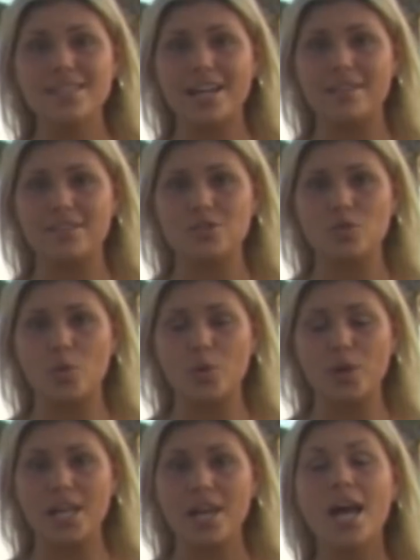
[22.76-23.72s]
side of the
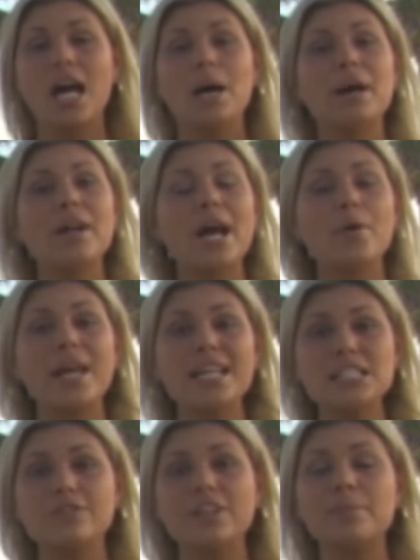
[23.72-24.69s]
story about how
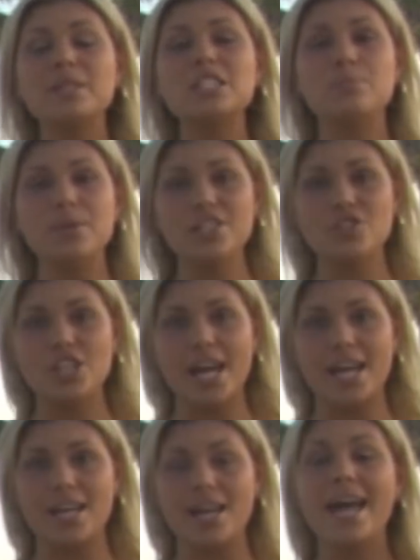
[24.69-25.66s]
his family's beach
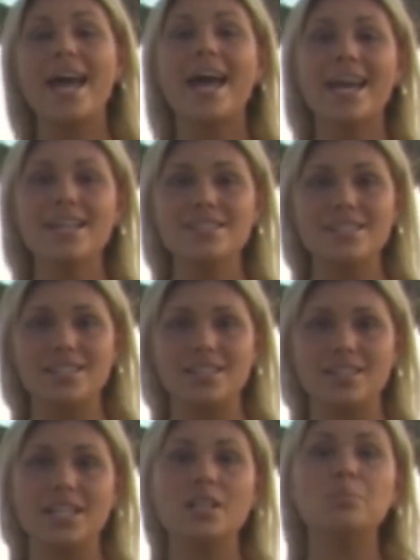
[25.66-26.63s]
day
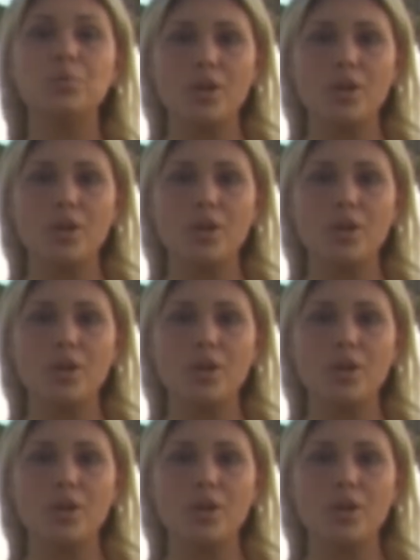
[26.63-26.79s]
ended in